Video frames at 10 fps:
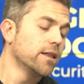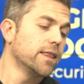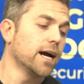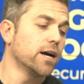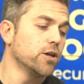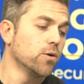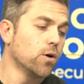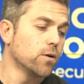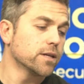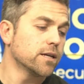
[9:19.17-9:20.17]
that you
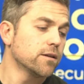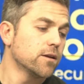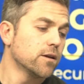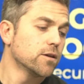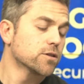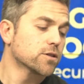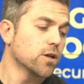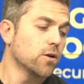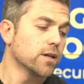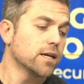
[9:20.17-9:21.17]
hold it
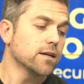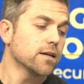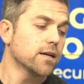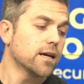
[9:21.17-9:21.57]
slowly